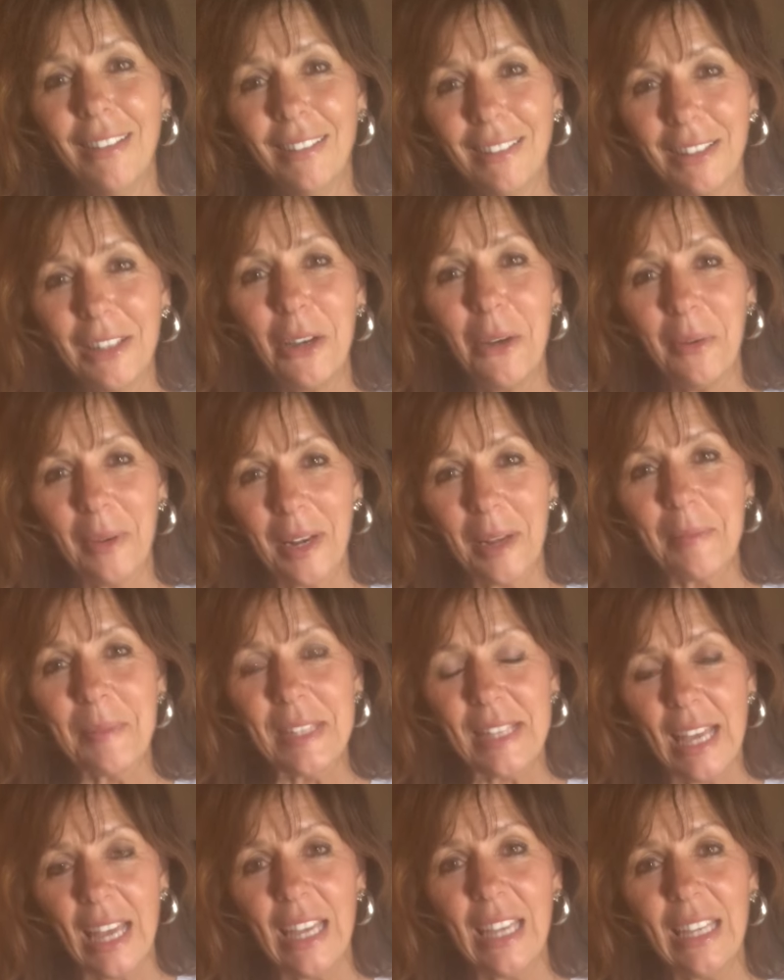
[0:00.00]
you know what I'm
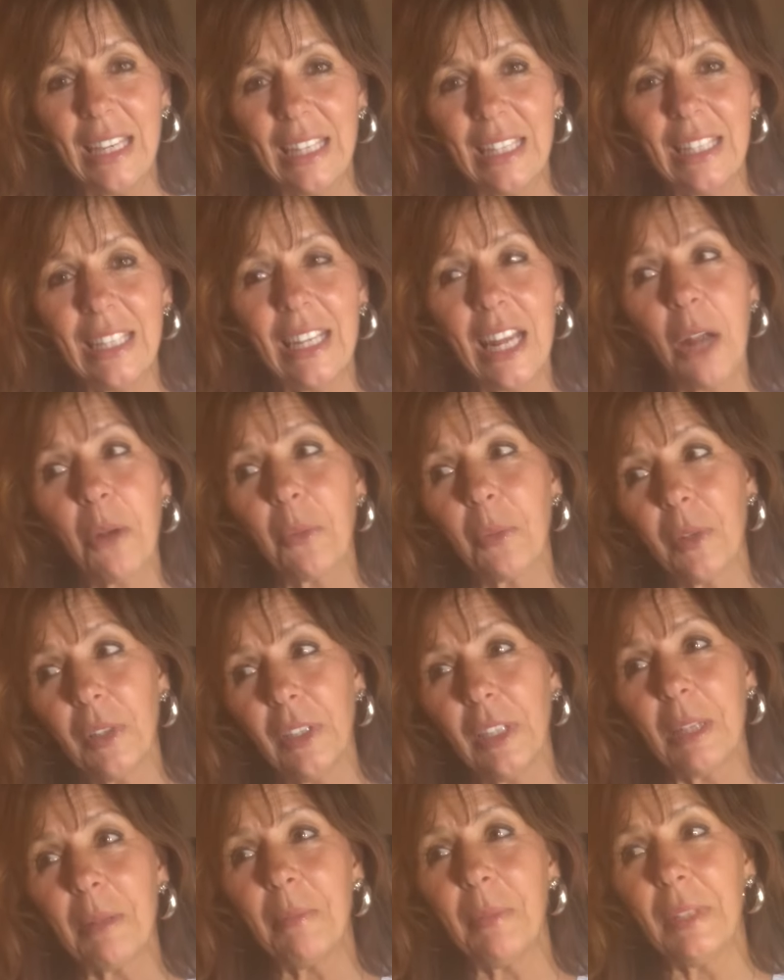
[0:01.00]
saying? And I
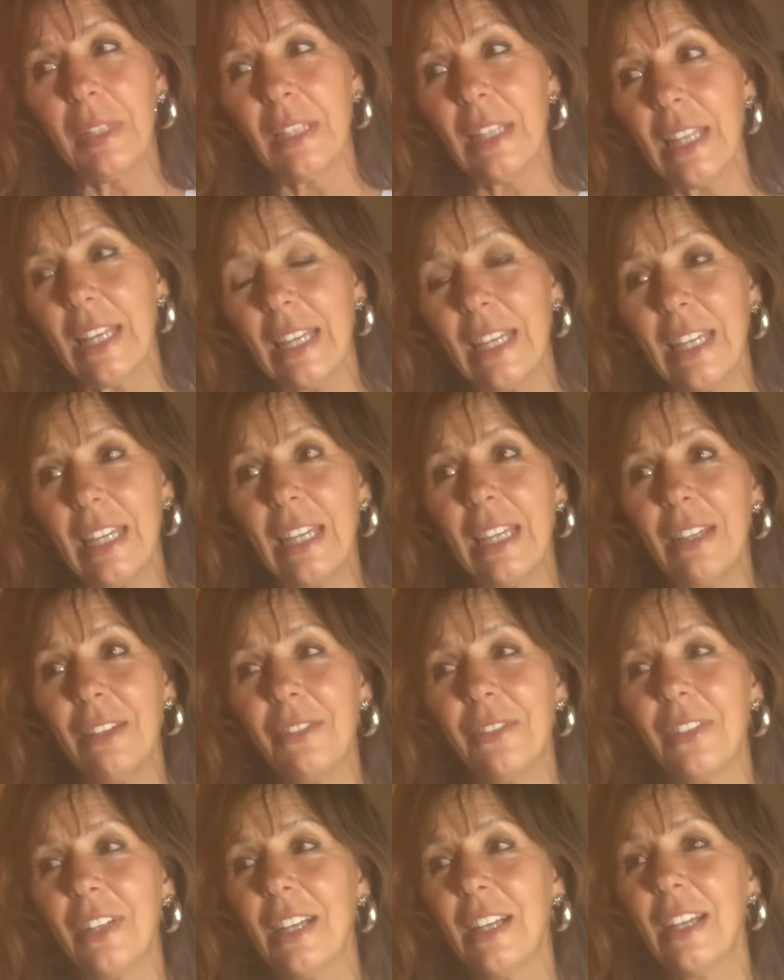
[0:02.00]
really
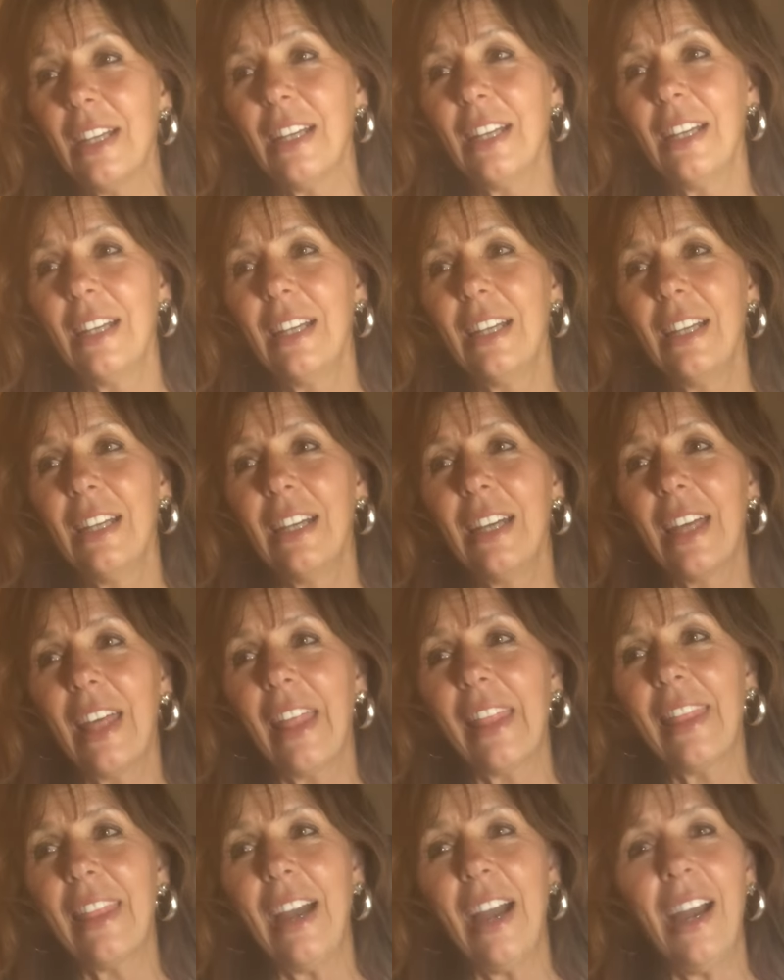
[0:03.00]
believe
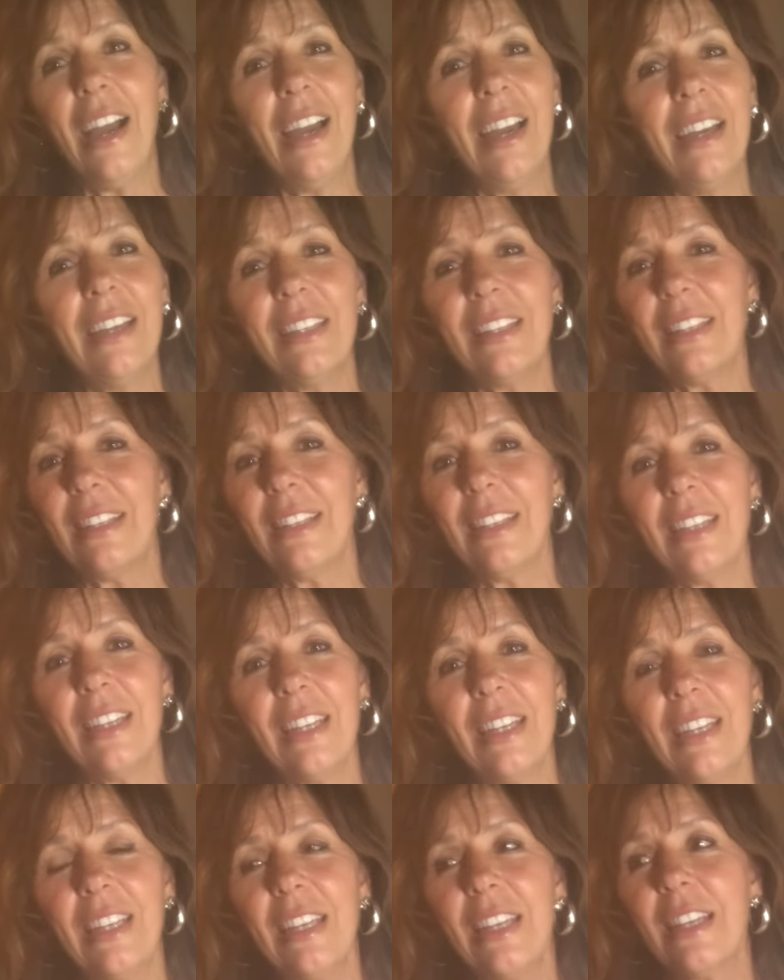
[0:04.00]
that
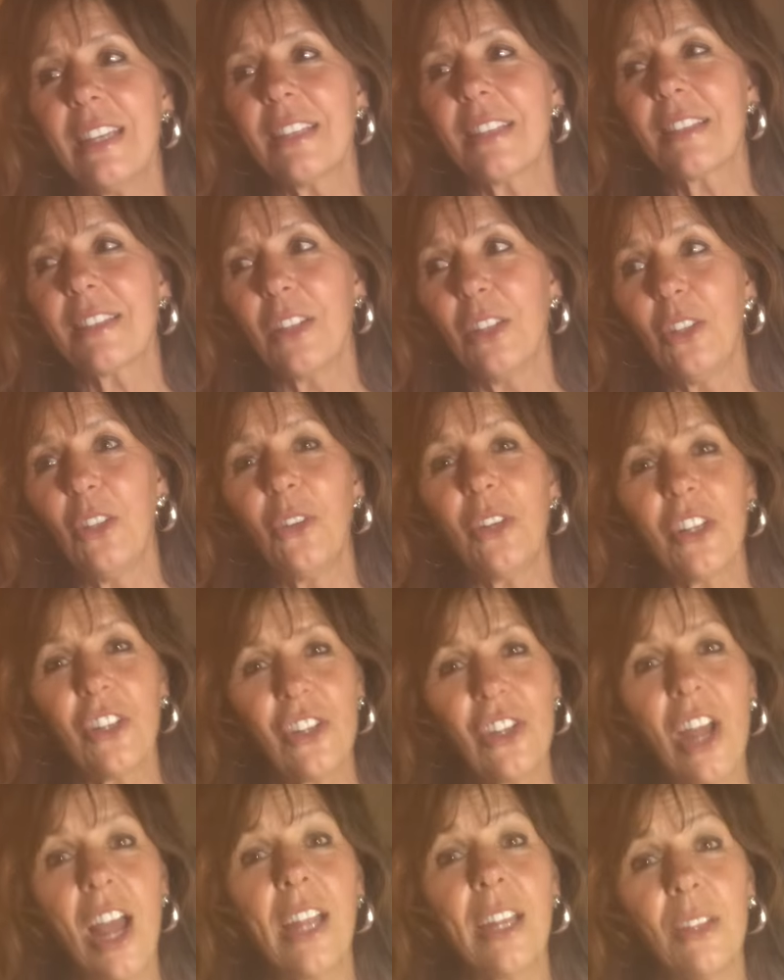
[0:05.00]
it is the Lord
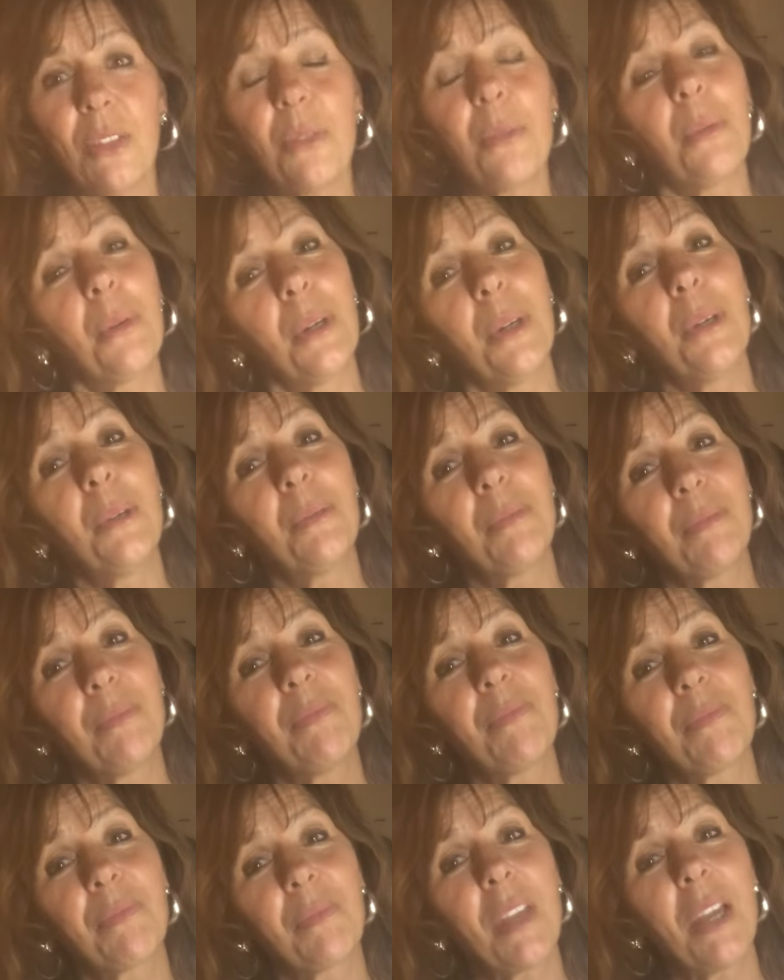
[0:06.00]
shining through.
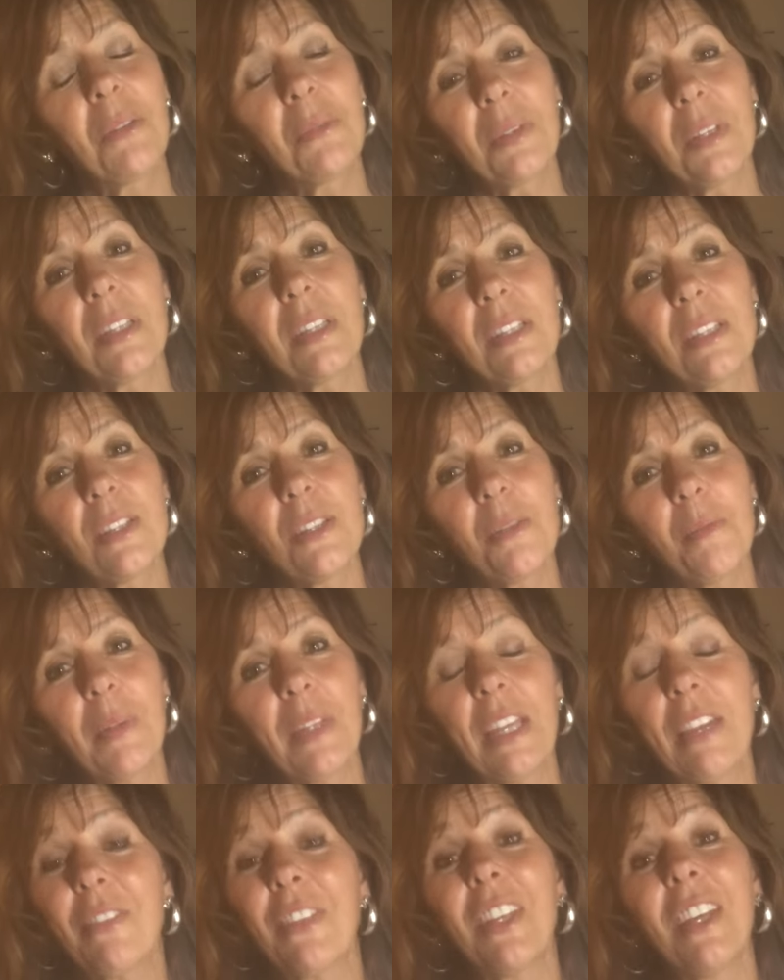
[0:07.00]
I really do
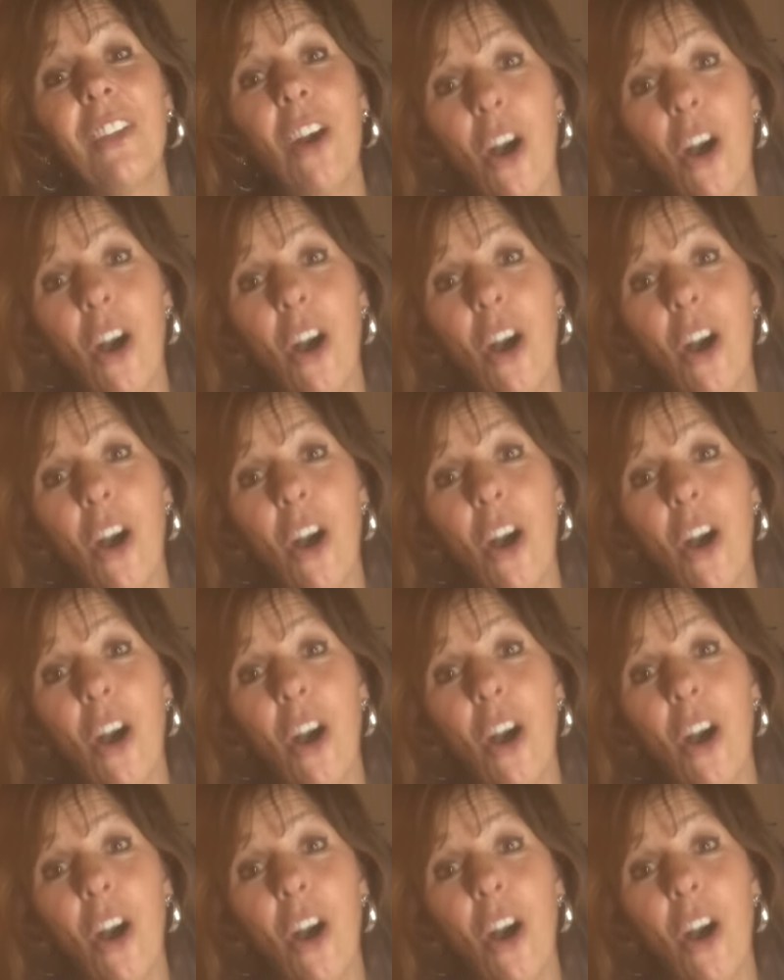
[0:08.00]
believe in it.